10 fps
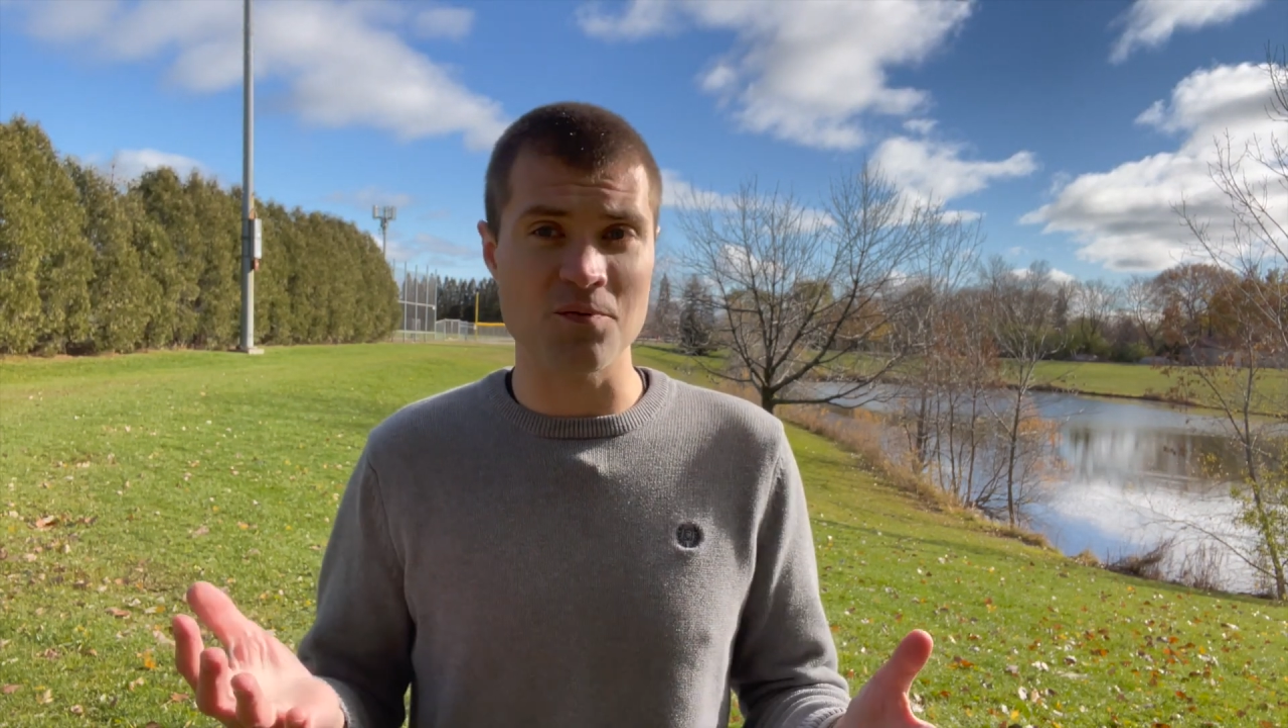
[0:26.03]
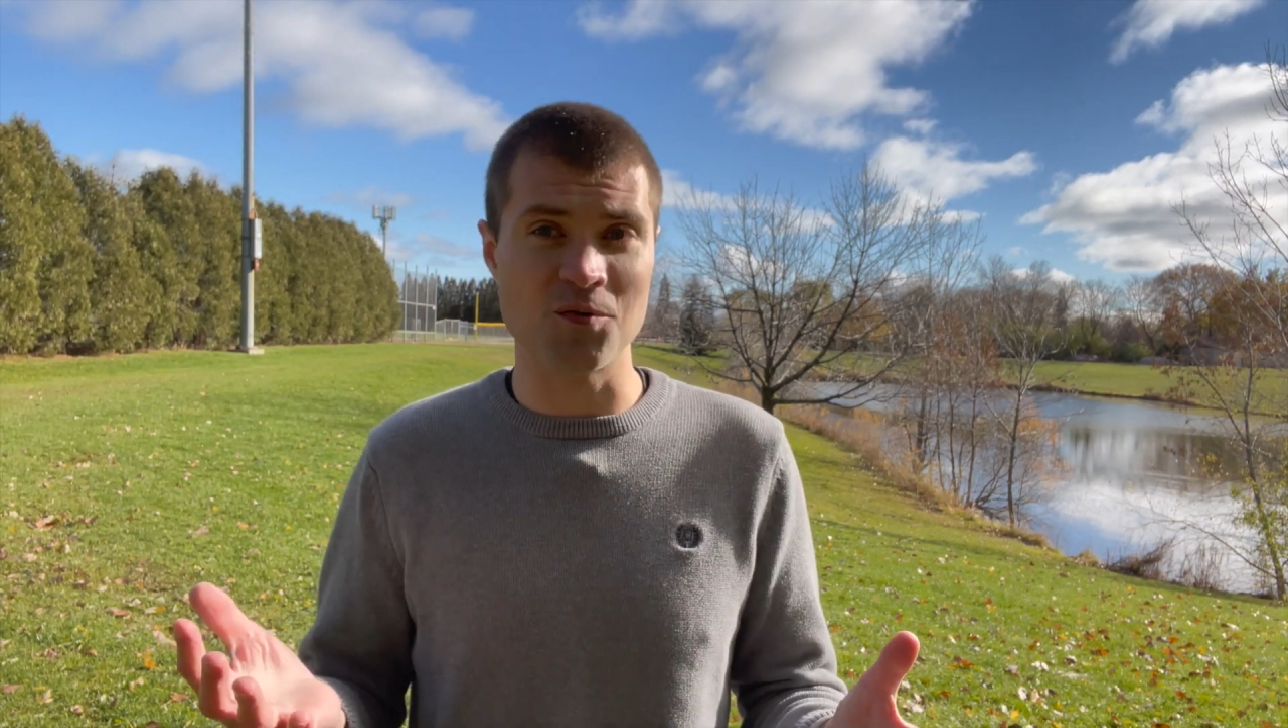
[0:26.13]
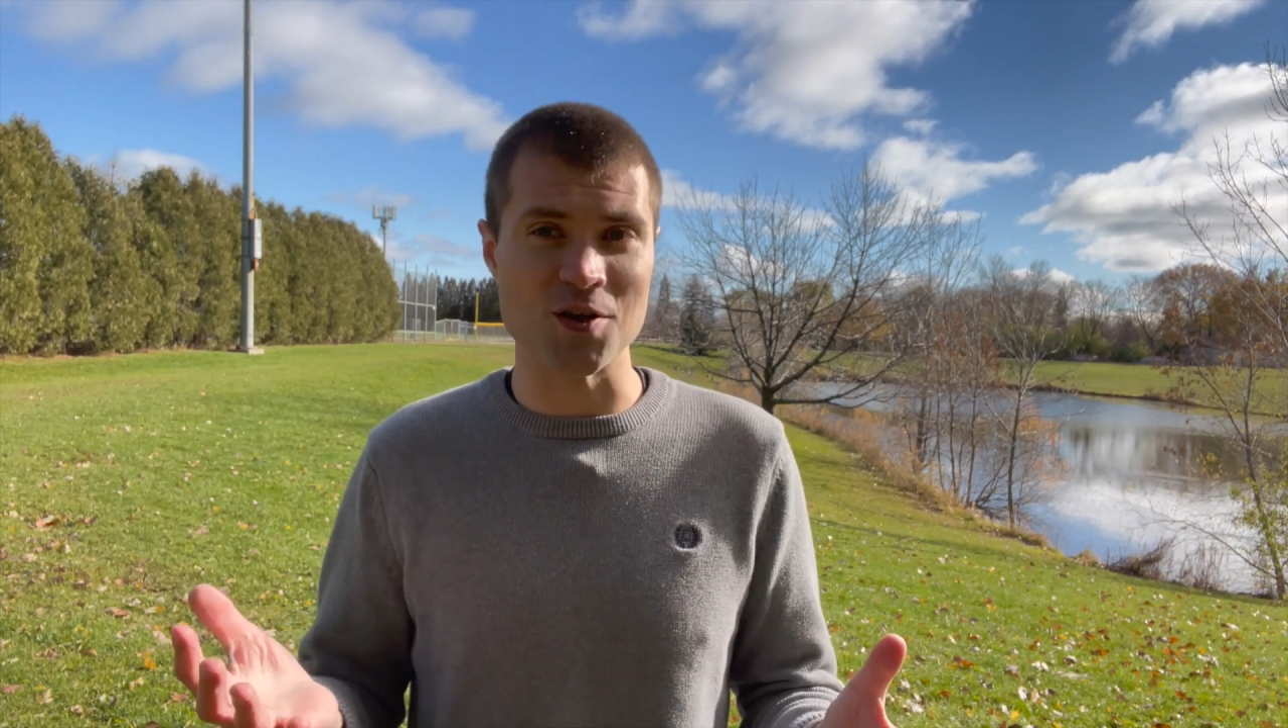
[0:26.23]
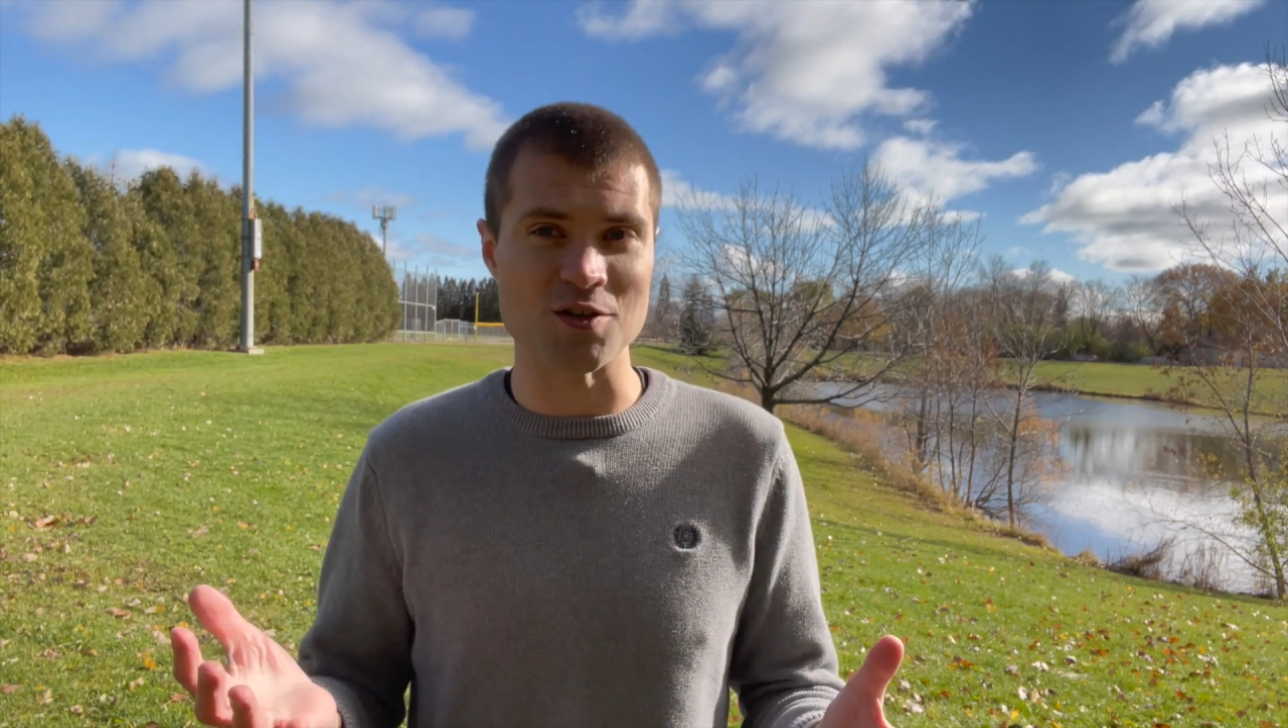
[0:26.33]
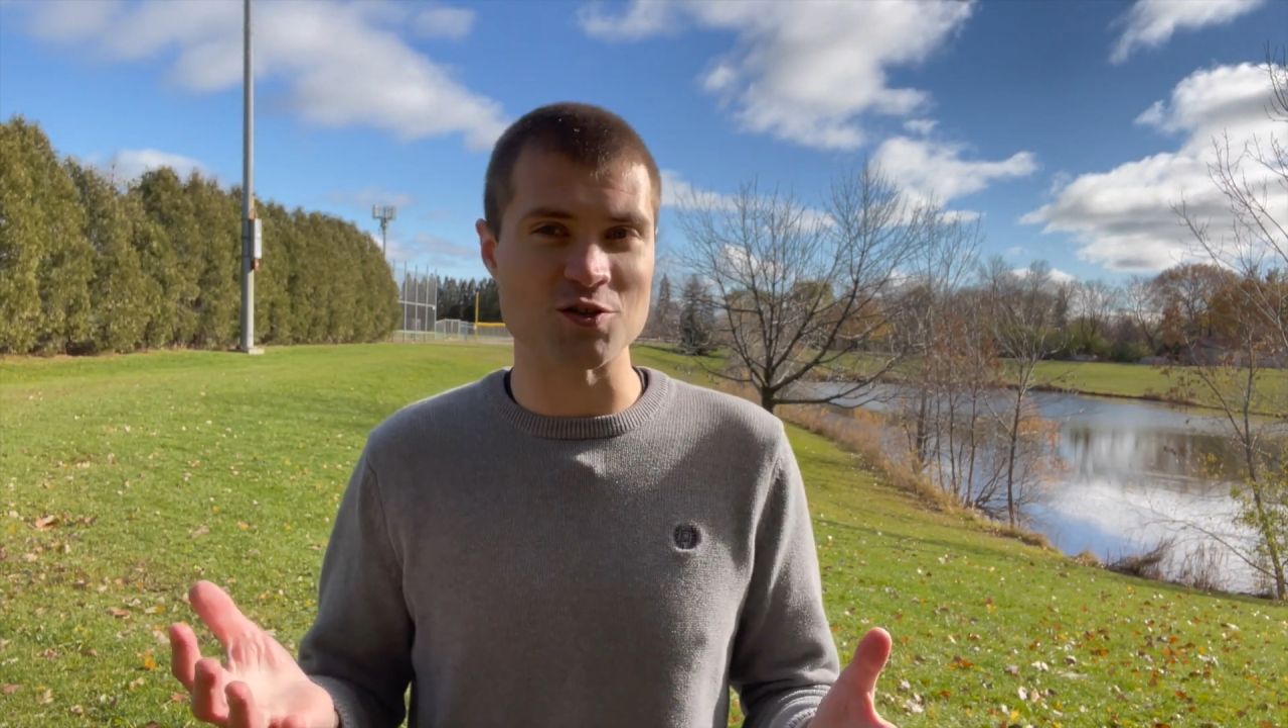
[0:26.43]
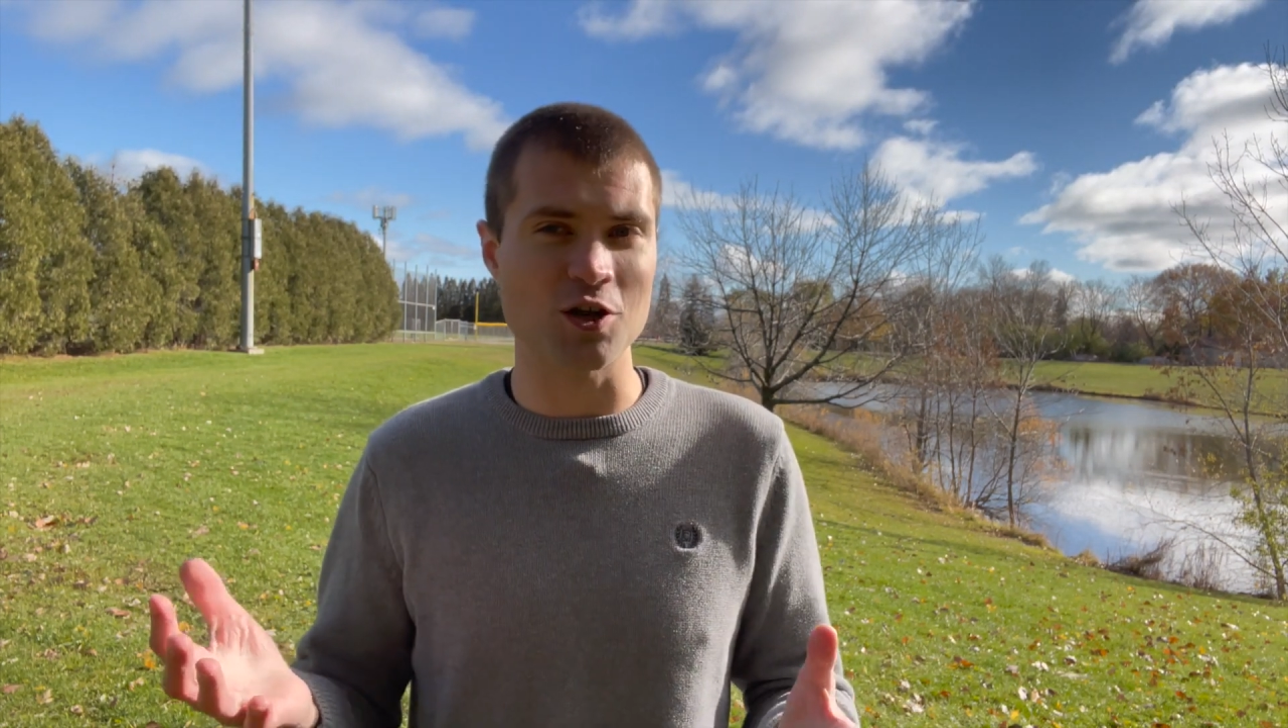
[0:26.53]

footage